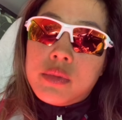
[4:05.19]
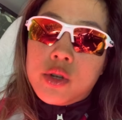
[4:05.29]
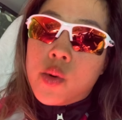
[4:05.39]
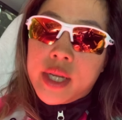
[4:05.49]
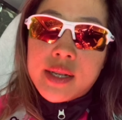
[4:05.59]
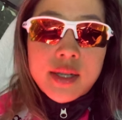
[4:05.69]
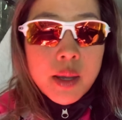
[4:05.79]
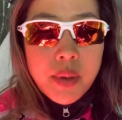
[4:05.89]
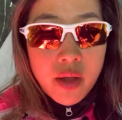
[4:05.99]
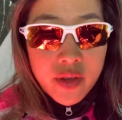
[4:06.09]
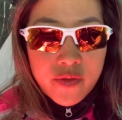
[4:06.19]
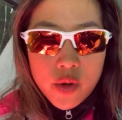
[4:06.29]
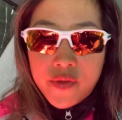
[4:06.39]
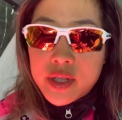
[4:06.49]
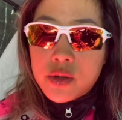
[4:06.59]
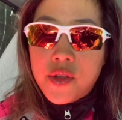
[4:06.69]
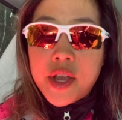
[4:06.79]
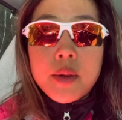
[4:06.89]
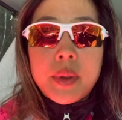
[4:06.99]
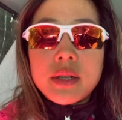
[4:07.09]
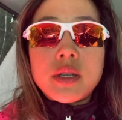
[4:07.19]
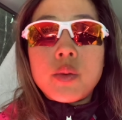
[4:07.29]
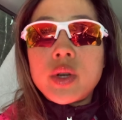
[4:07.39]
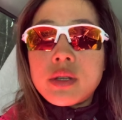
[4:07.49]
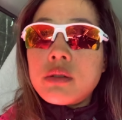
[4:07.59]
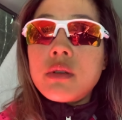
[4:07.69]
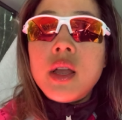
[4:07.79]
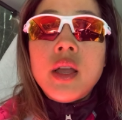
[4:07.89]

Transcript: going to see a pelvic floor physical therapist. It wasn't